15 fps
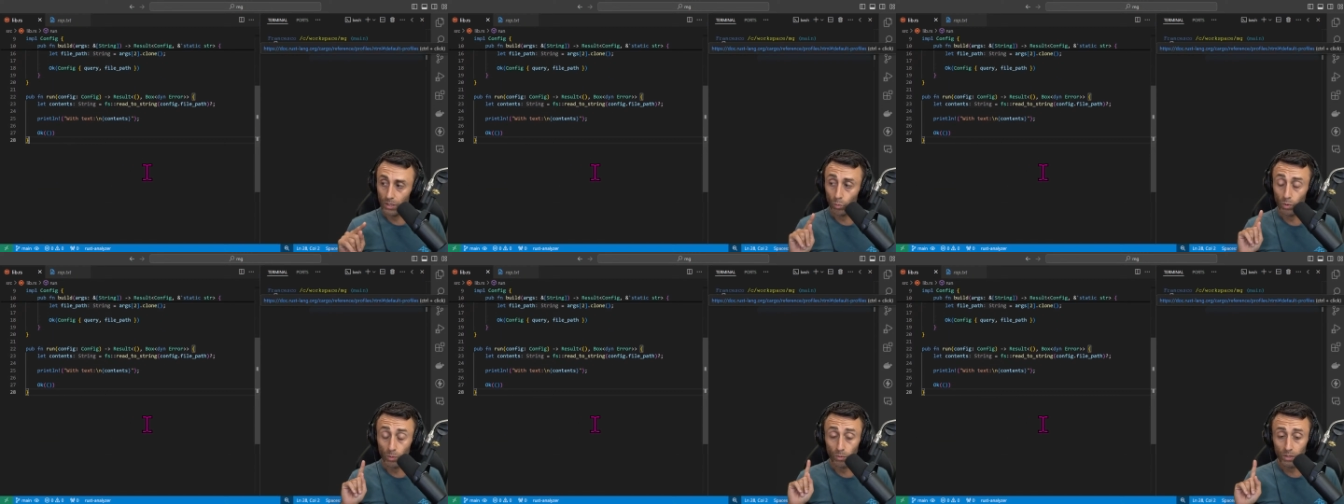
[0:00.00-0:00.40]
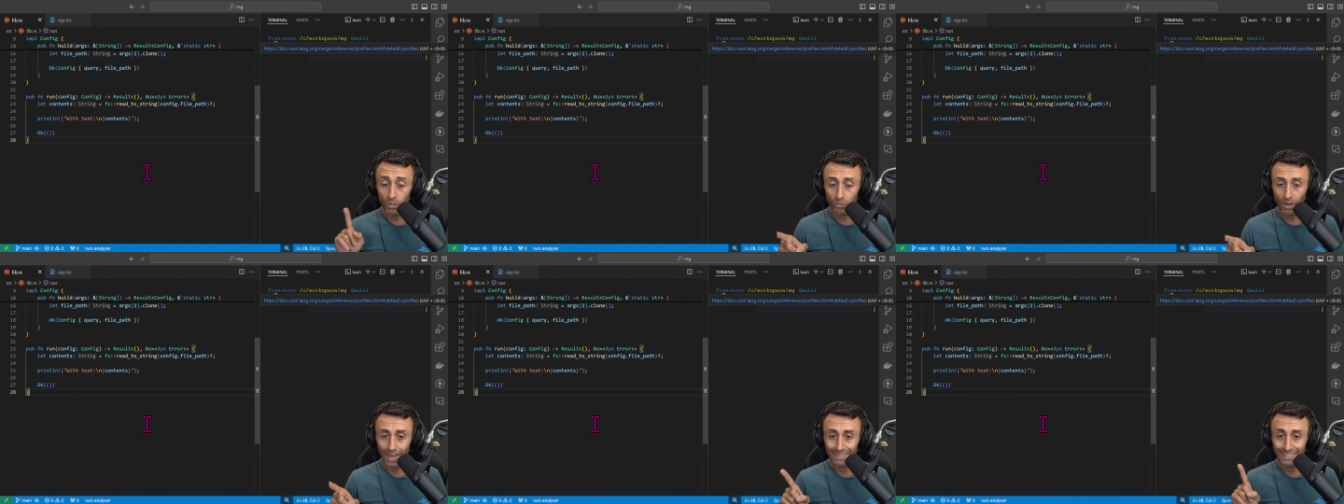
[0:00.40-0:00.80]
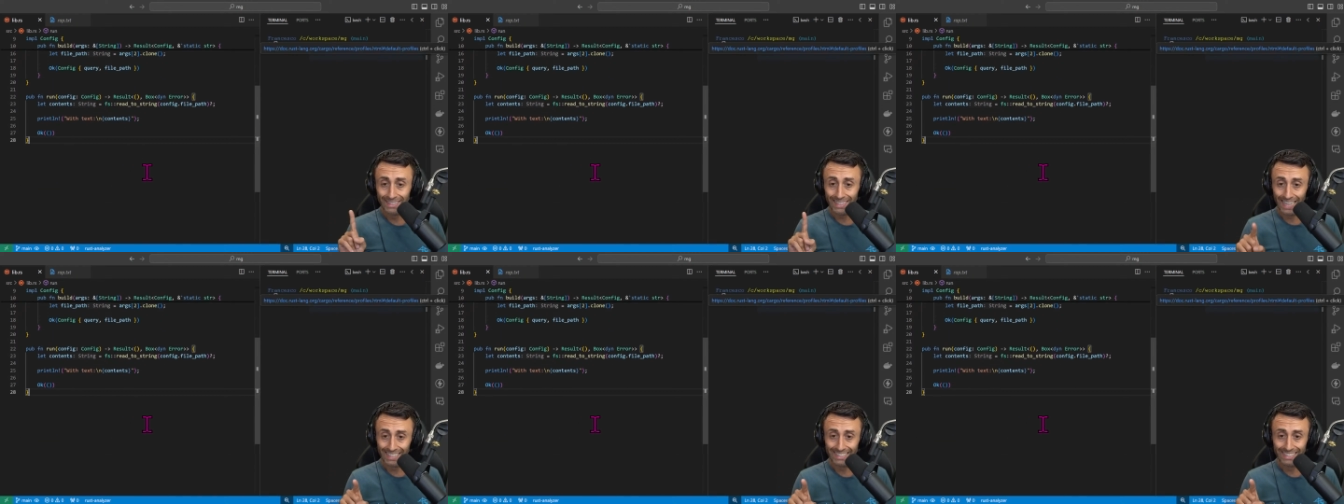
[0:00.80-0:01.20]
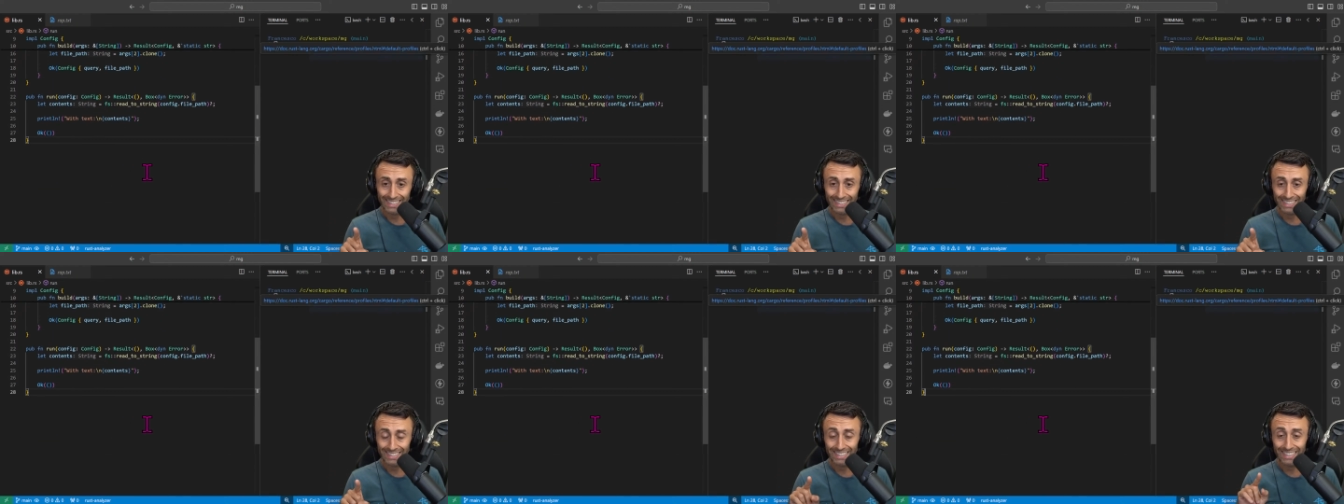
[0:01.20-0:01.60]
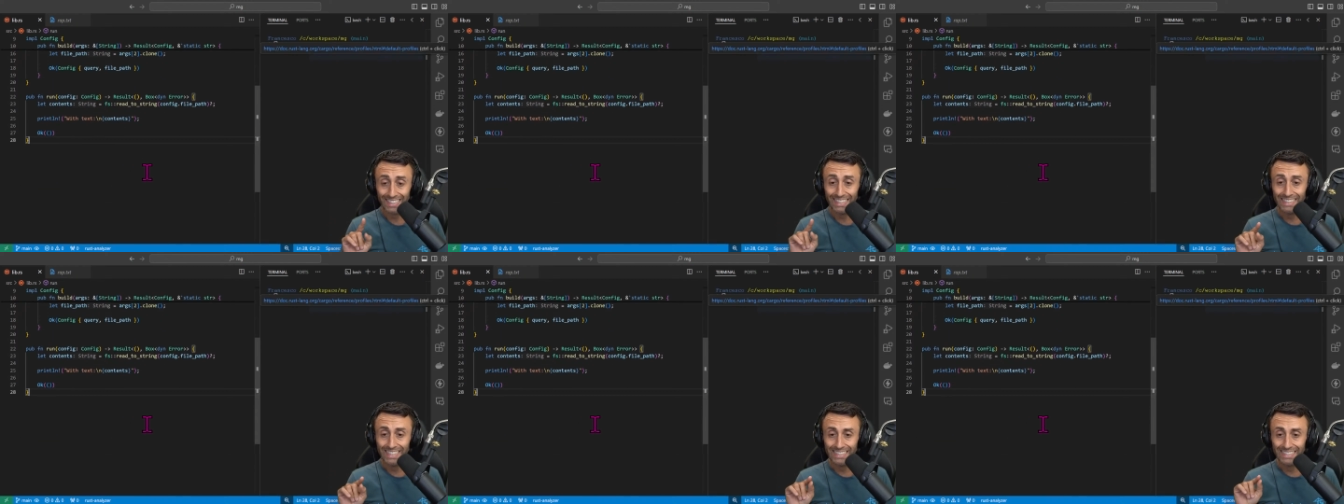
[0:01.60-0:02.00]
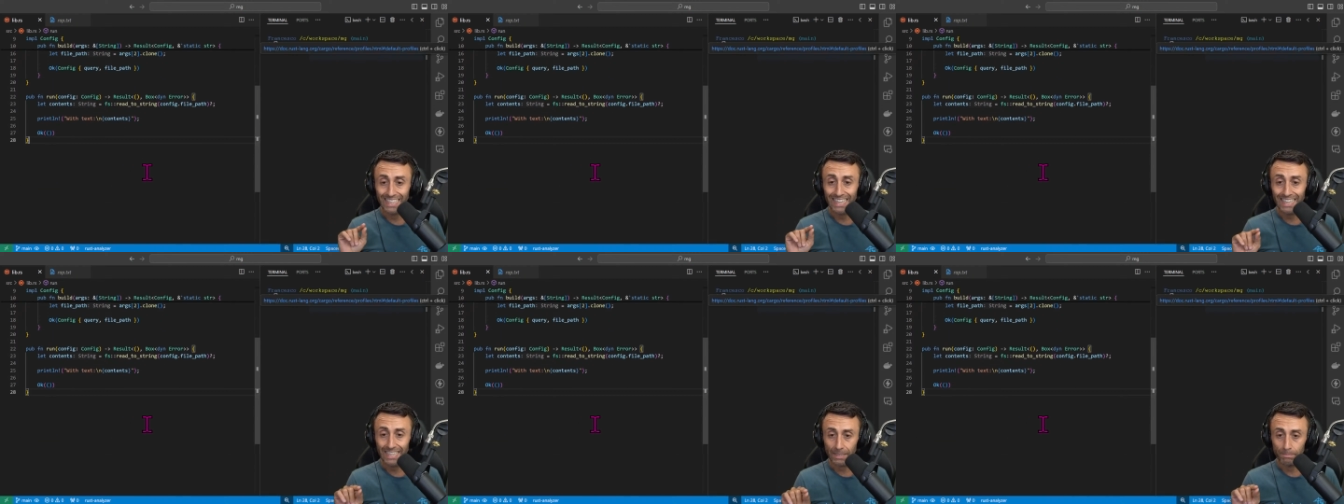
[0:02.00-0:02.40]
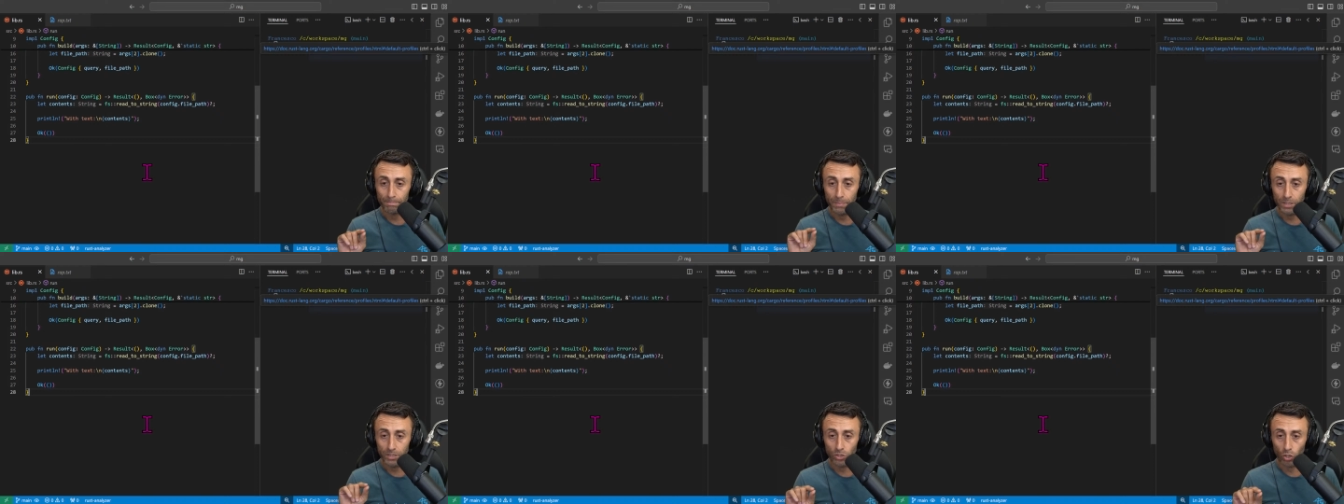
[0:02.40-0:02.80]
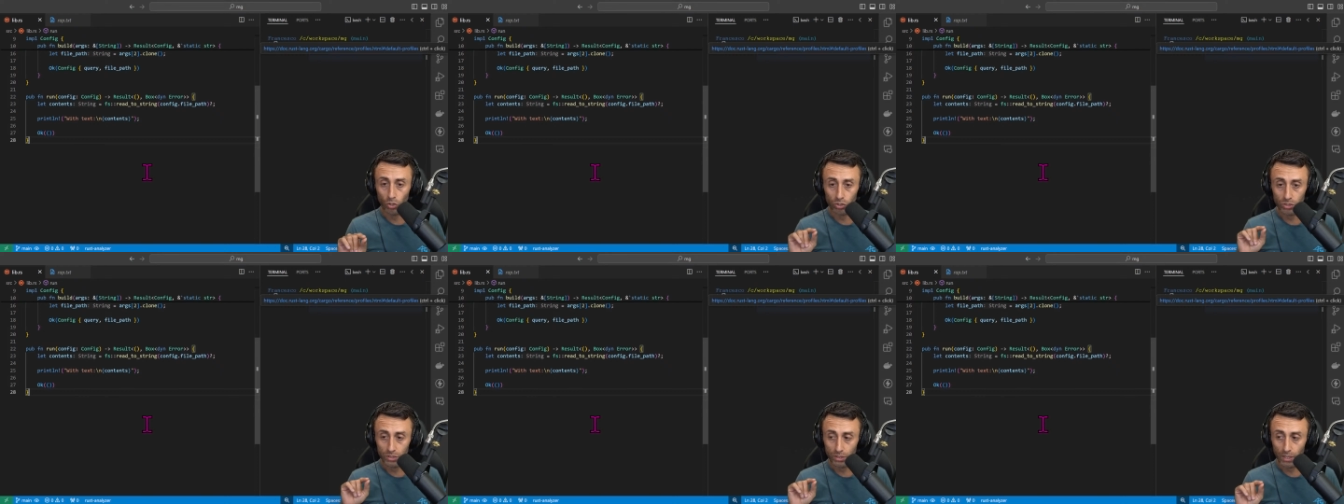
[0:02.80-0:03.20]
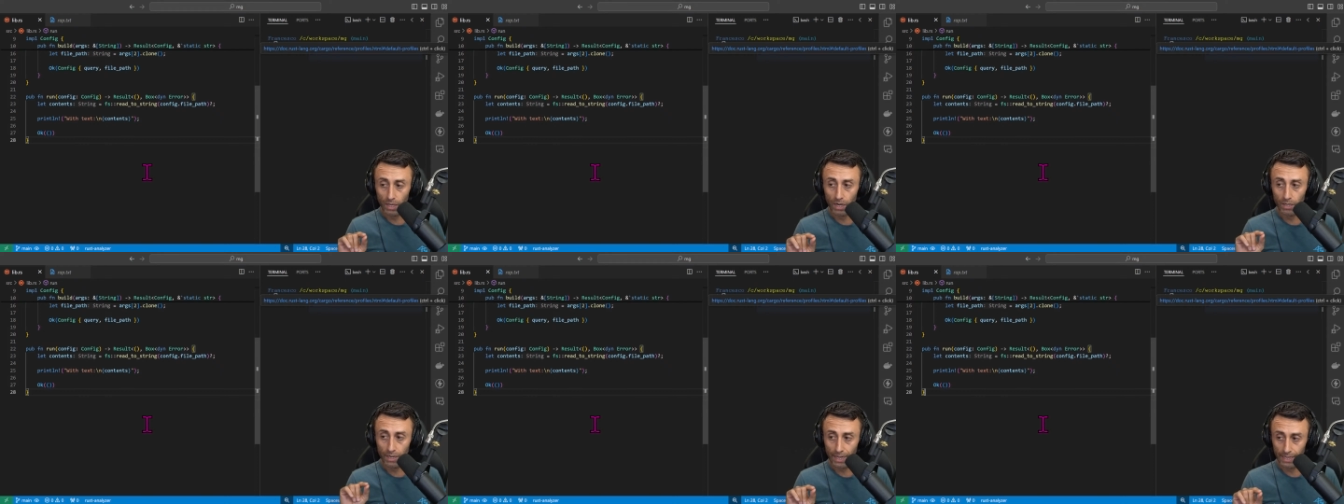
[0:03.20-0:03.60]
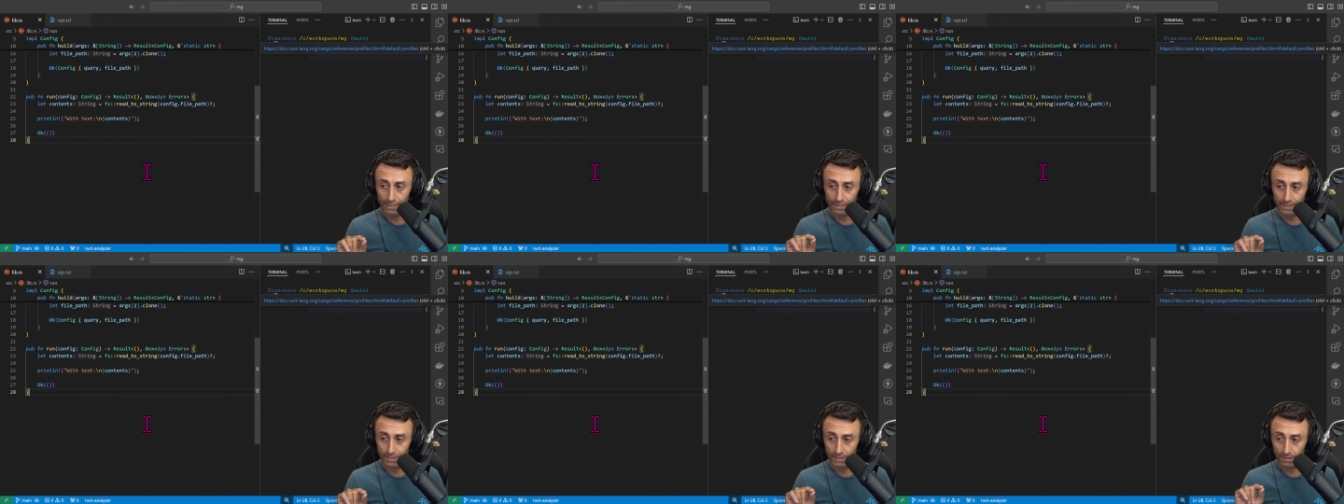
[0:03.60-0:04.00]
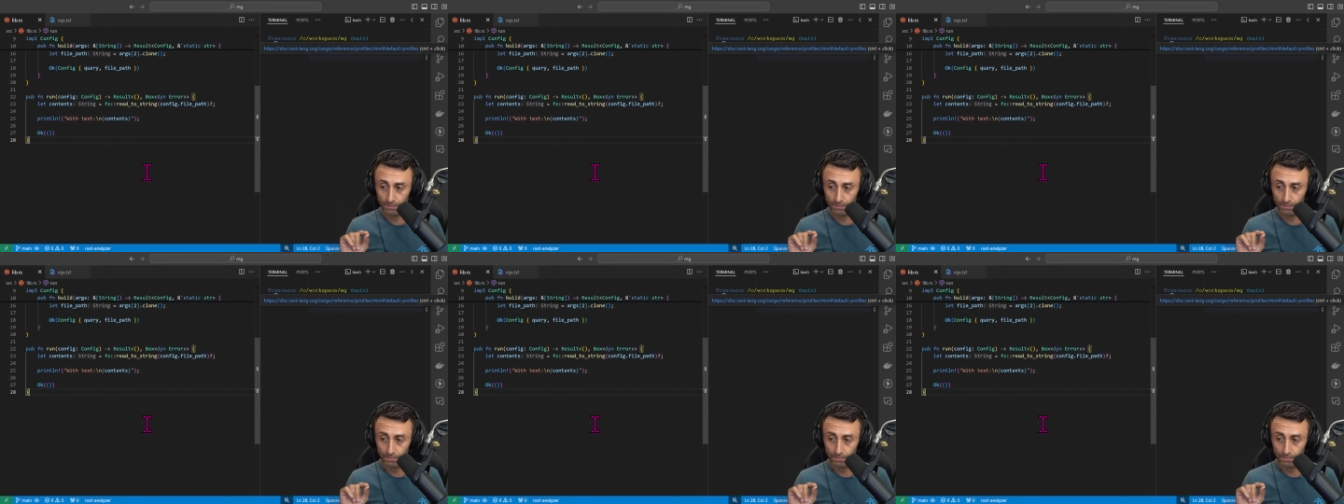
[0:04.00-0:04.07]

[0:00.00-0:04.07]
We will write tests in this lib.rs